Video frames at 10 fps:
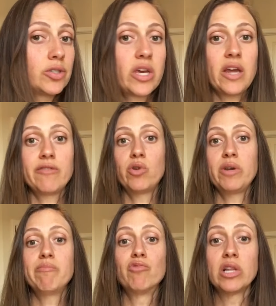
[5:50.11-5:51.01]
you can't
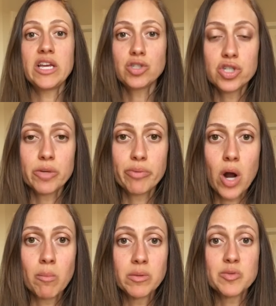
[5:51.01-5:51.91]
avoid relationship
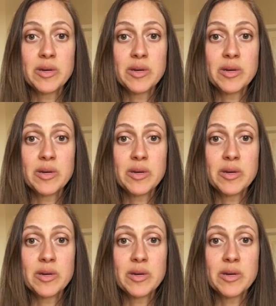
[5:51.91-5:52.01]
problems,